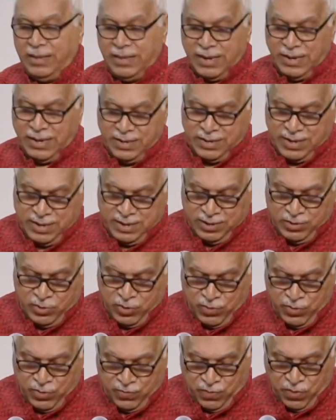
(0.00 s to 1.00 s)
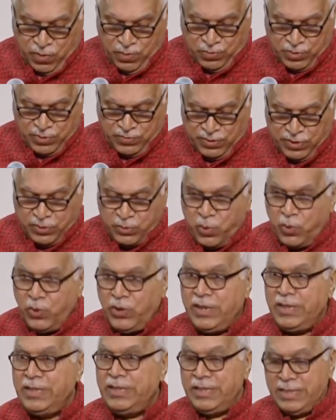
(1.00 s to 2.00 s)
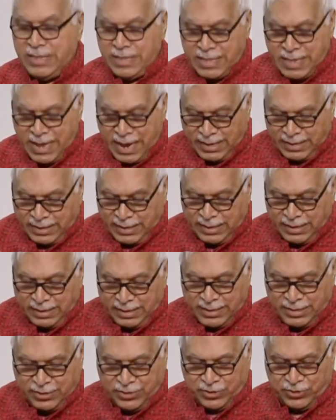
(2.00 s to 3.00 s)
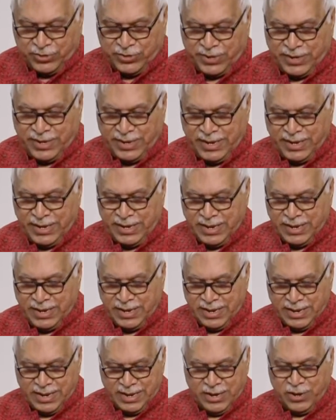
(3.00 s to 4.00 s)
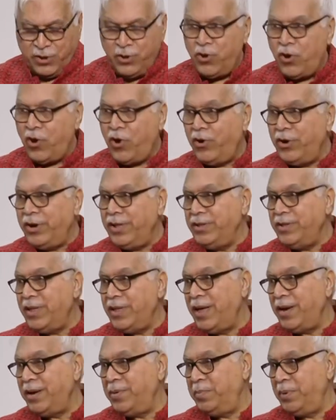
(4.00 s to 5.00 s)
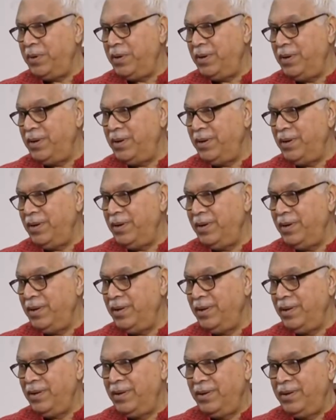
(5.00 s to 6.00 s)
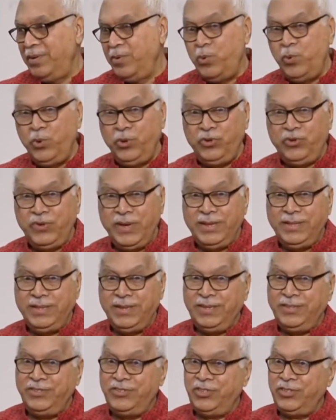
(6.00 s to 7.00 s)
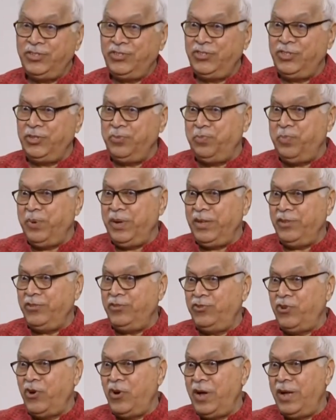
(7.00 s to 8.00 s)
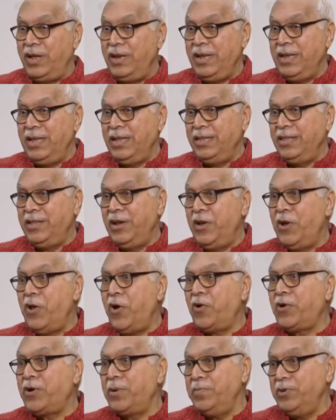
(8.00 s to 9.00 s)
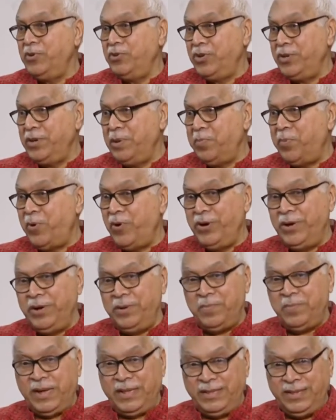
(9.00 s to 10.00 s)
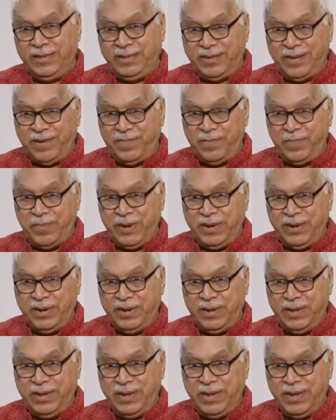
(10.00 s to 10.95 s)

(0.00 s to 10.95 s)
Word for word: That uniform civil code is neither necessary nor desirable. Who is saying this? Justice B.S. Chauhan, the Law Commission appointed by this government.